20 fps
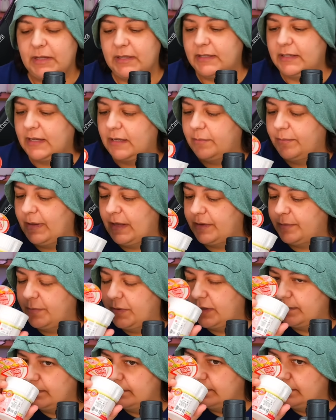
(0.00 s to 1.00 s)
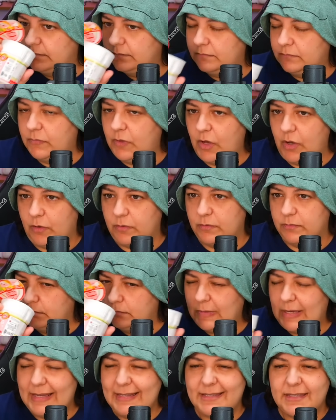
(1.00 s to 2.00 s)
like a bath bomb? No.
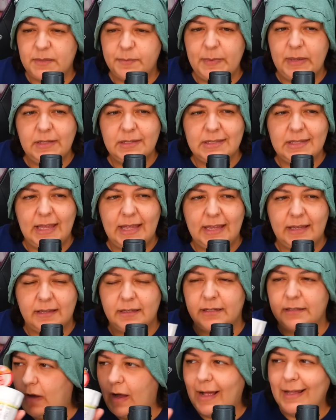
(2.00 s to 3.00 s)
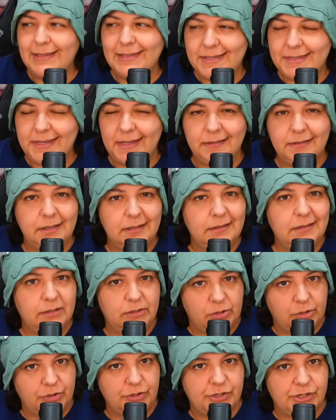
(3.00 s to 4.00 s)
It smells like unscented
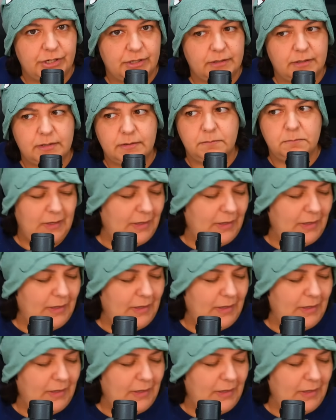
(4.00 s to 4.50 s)
detergent.